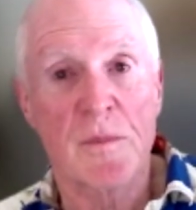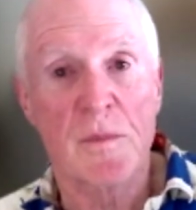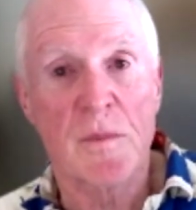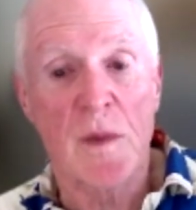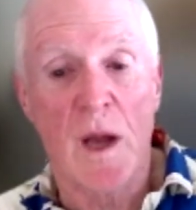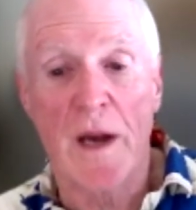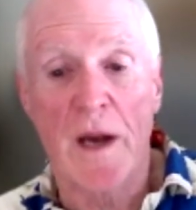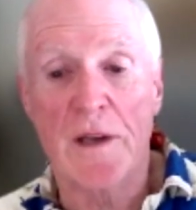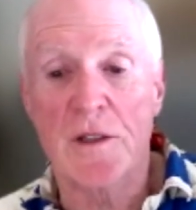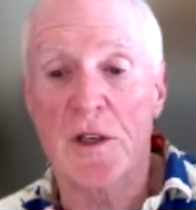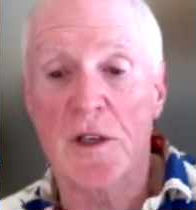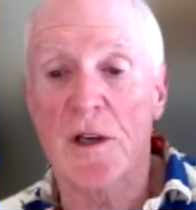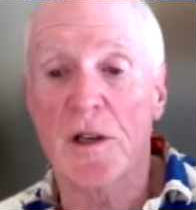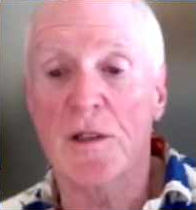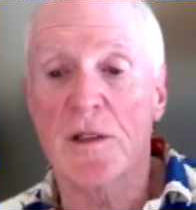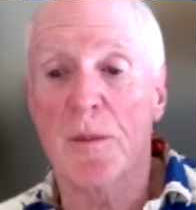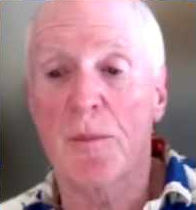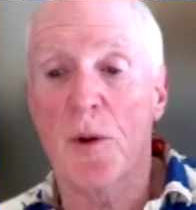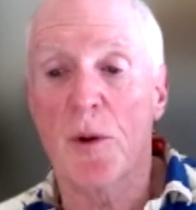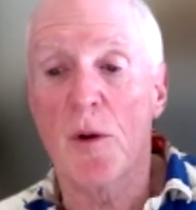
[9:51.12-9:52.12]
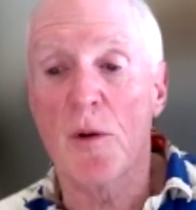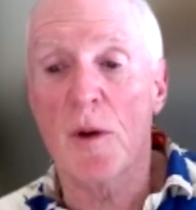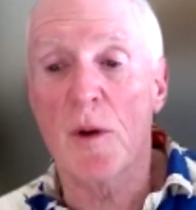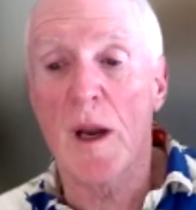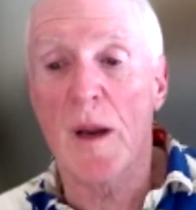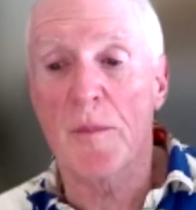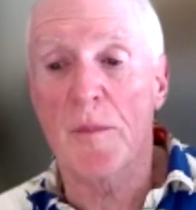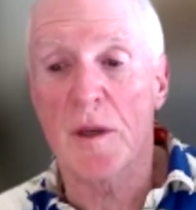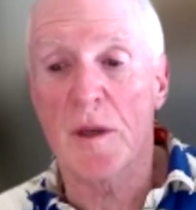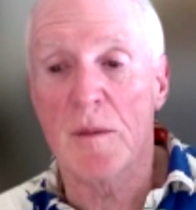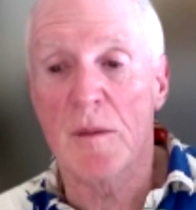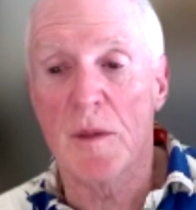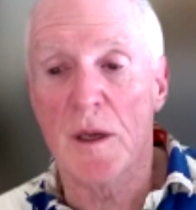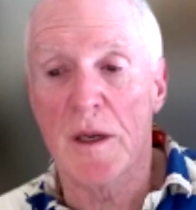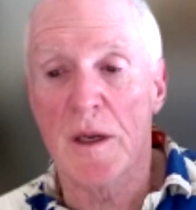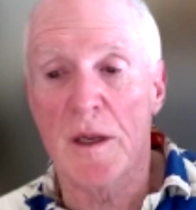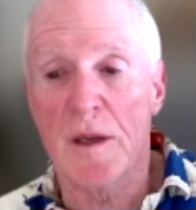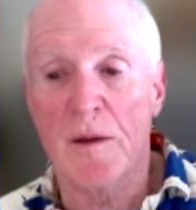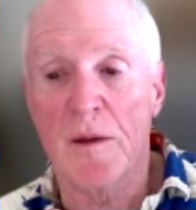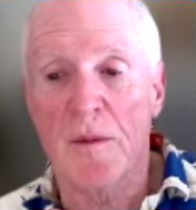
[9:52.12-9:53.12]
I chaired the program
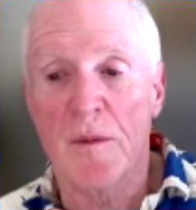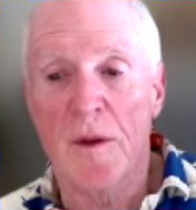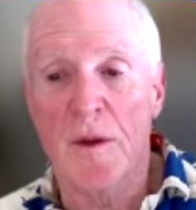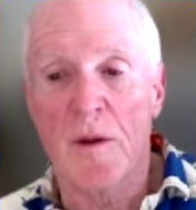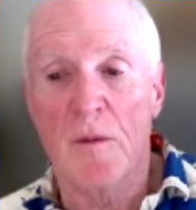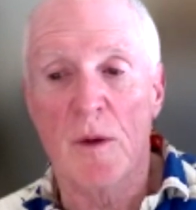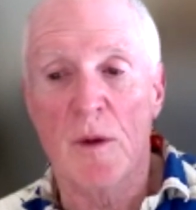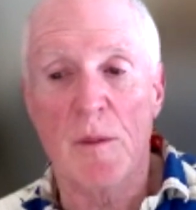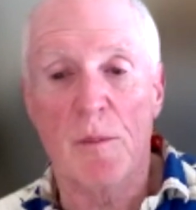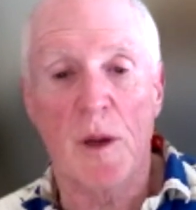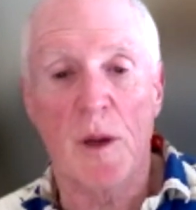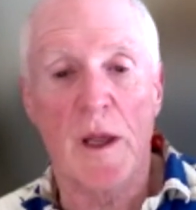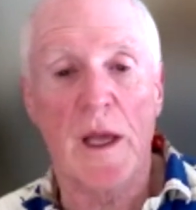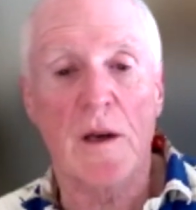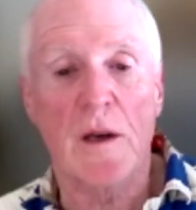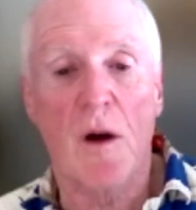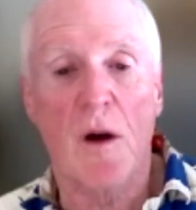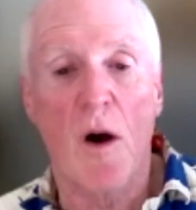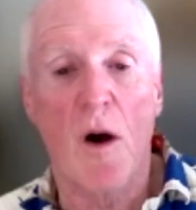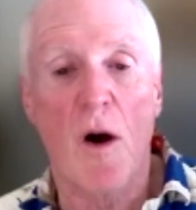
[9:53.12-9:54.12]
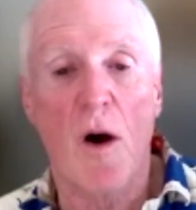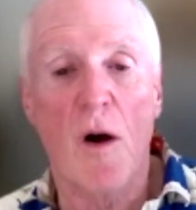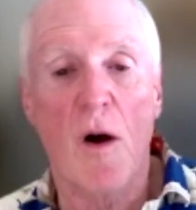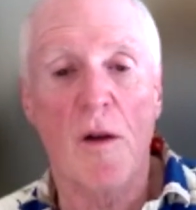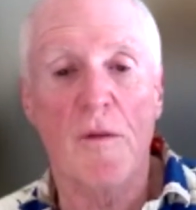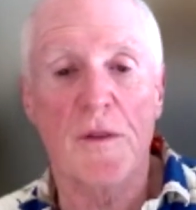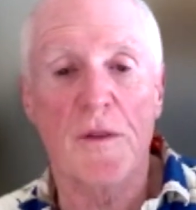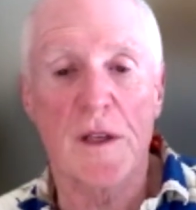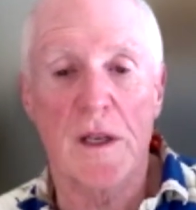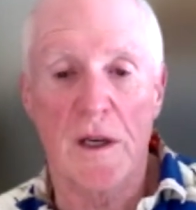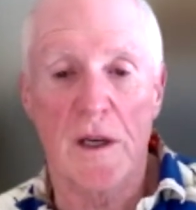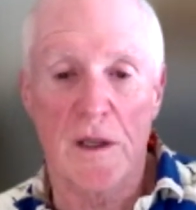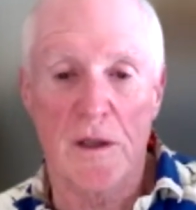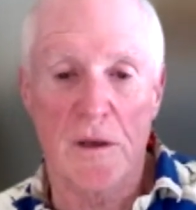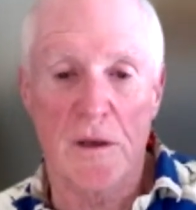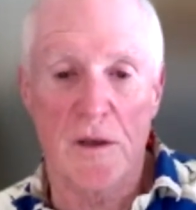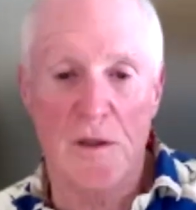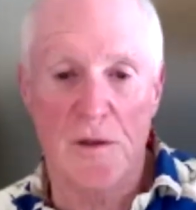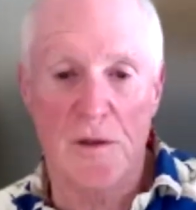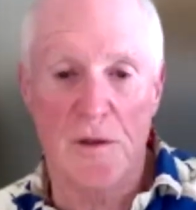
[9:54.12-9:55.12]
committee. We planned all of the
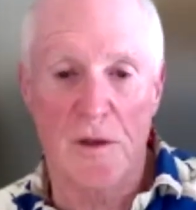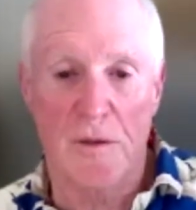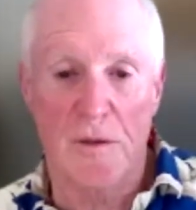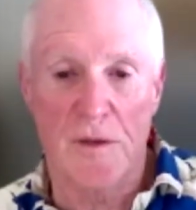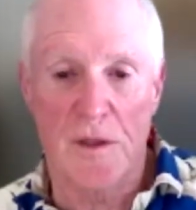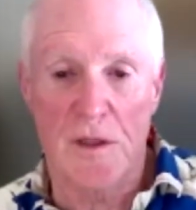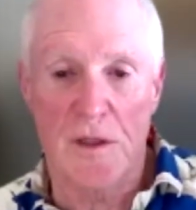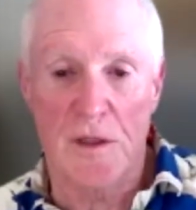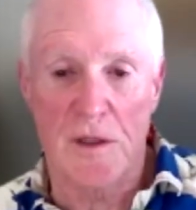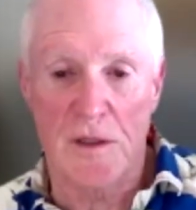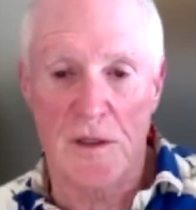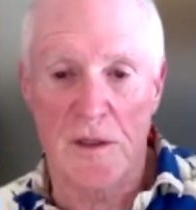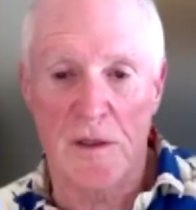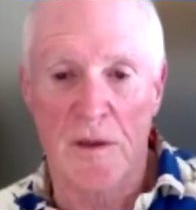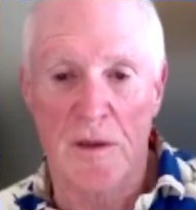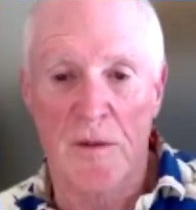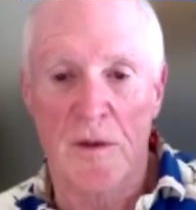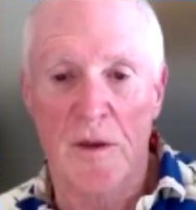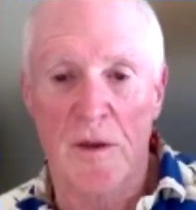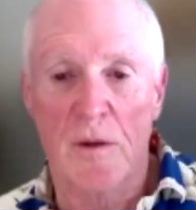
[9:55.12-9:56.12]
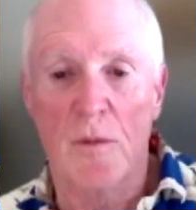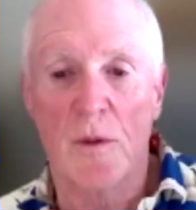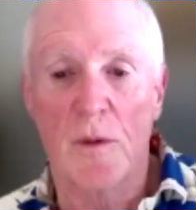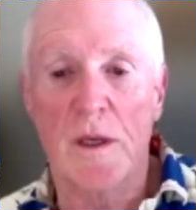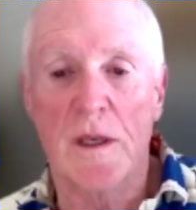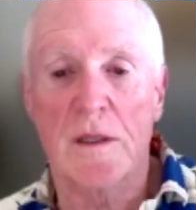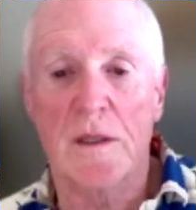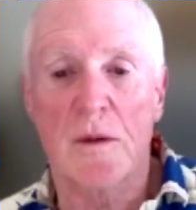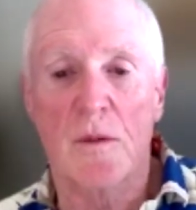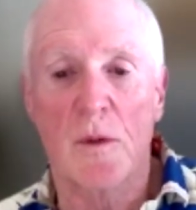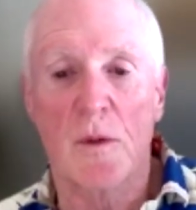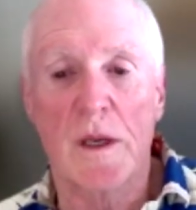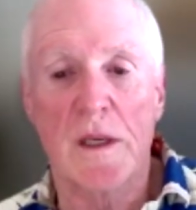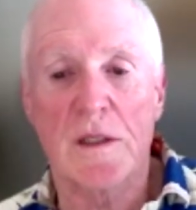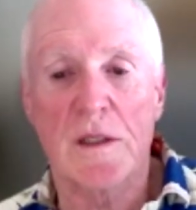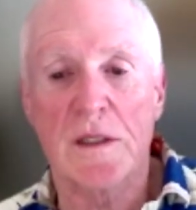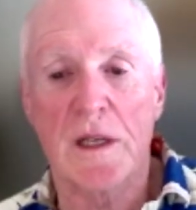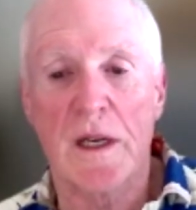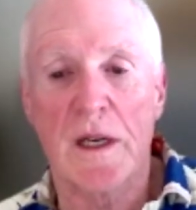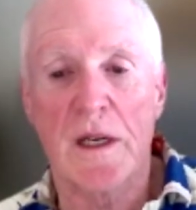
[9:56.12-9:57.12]
other services. We
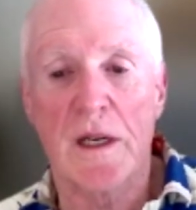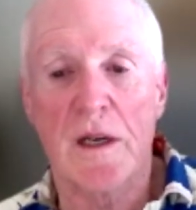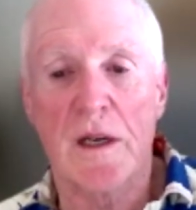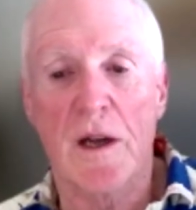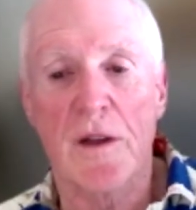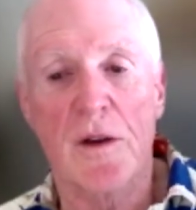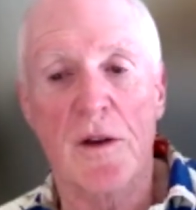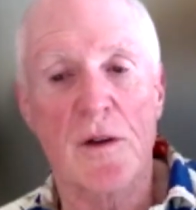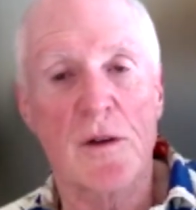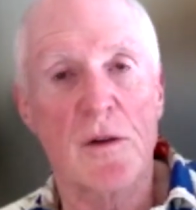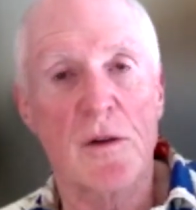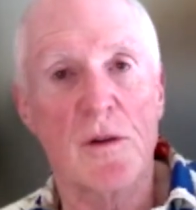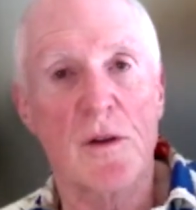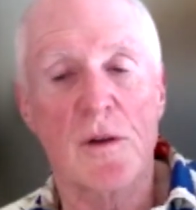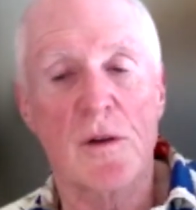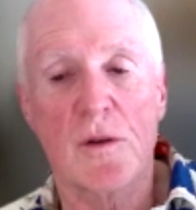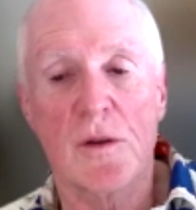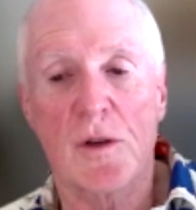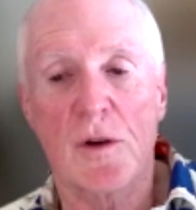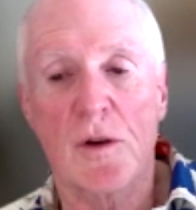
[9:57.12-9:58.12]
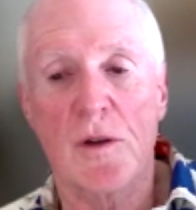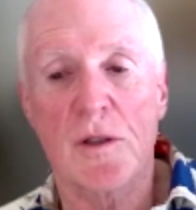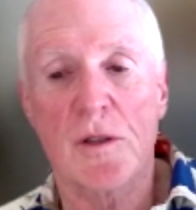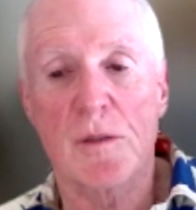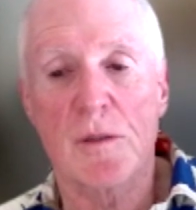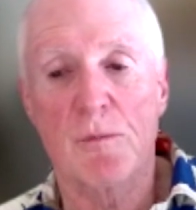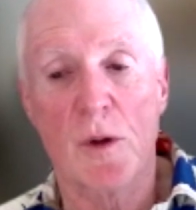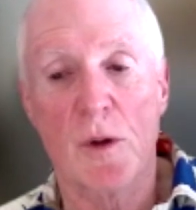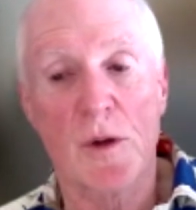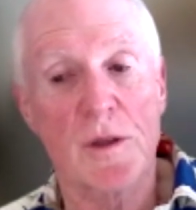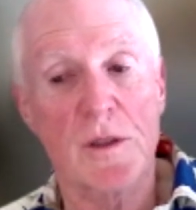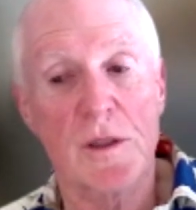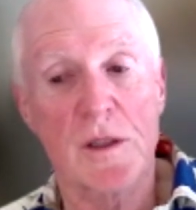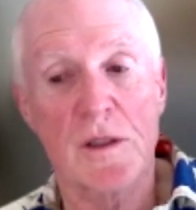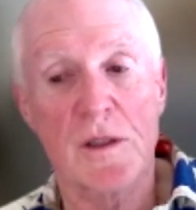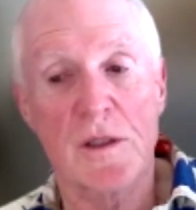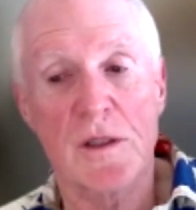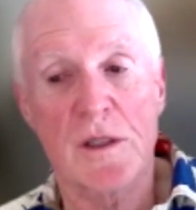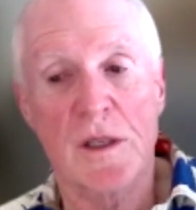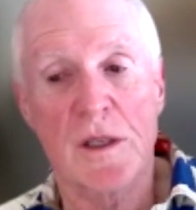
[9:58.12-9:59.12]
studied other UU church
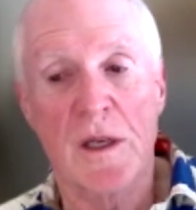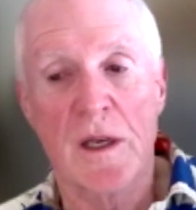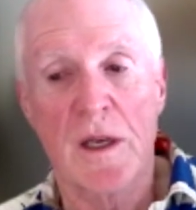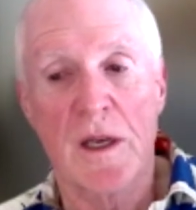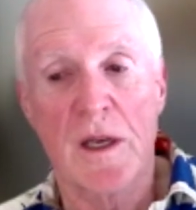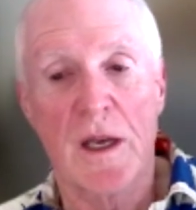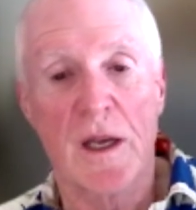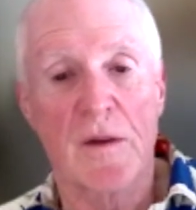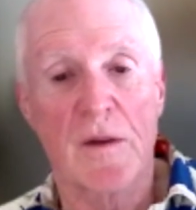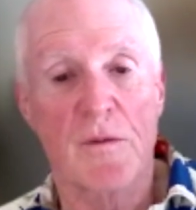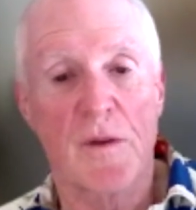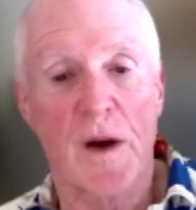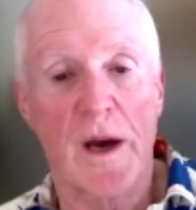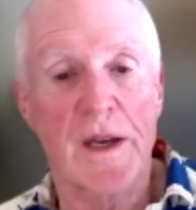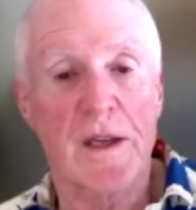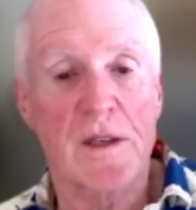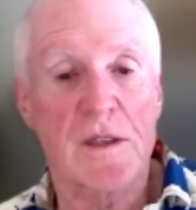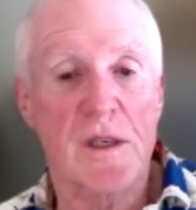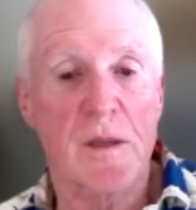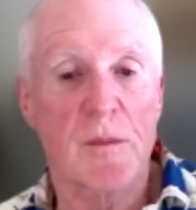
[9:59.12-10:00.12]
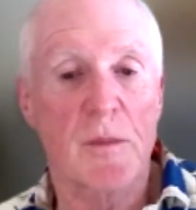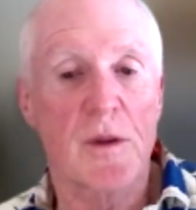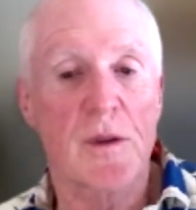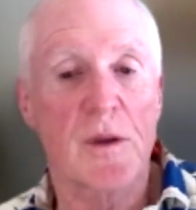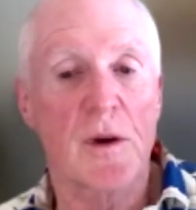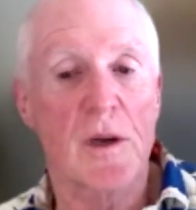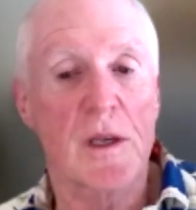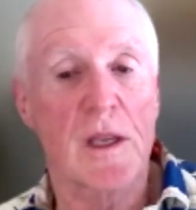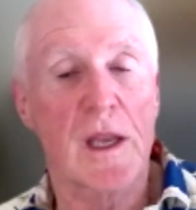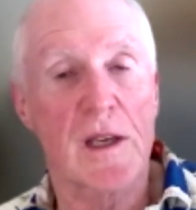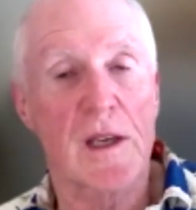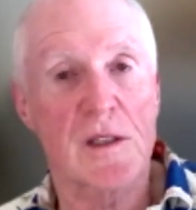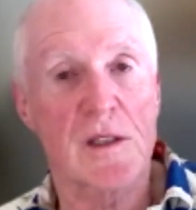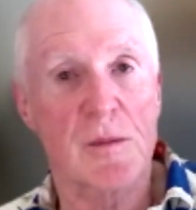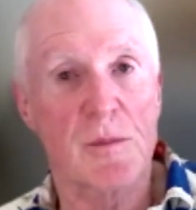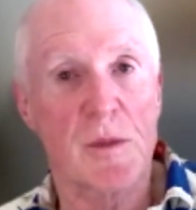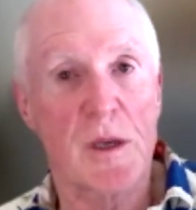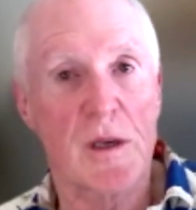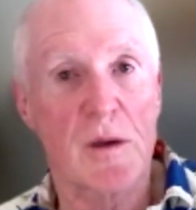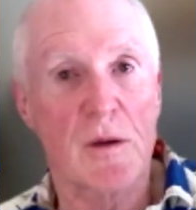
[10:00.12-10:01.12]
bulletins and invited some of their guest
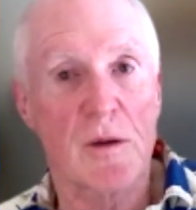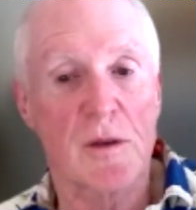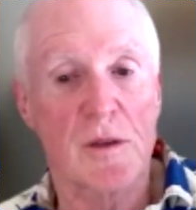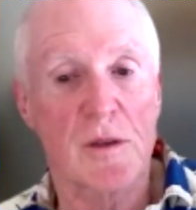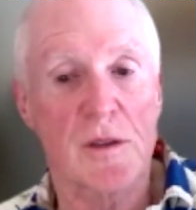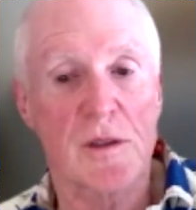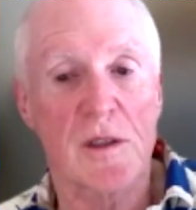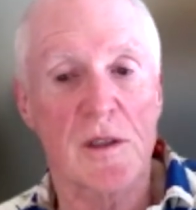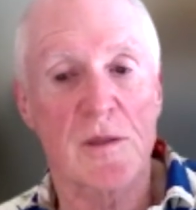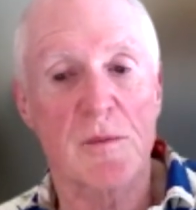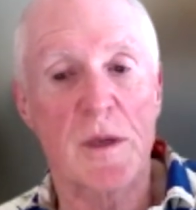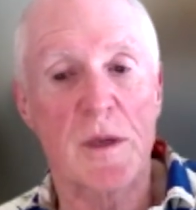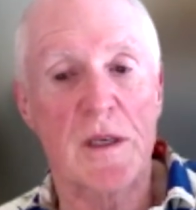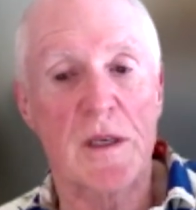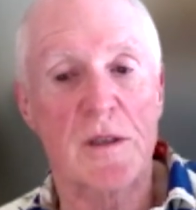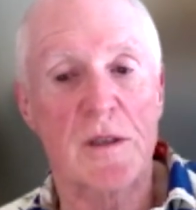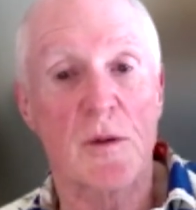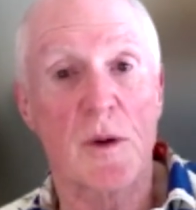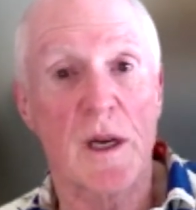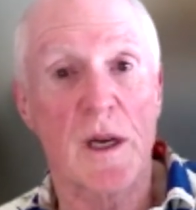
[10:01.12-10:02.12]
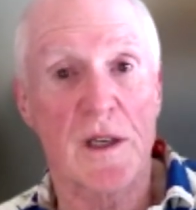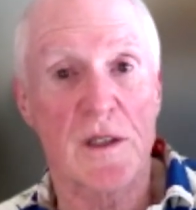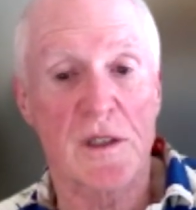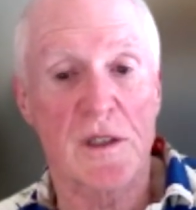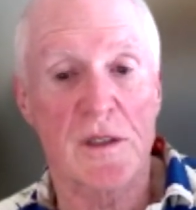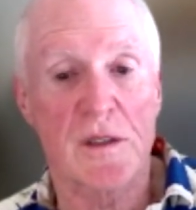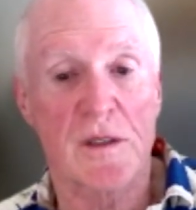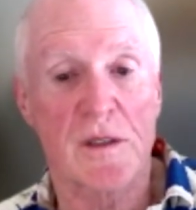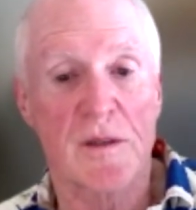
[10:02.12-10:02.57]
speakers to speak to us.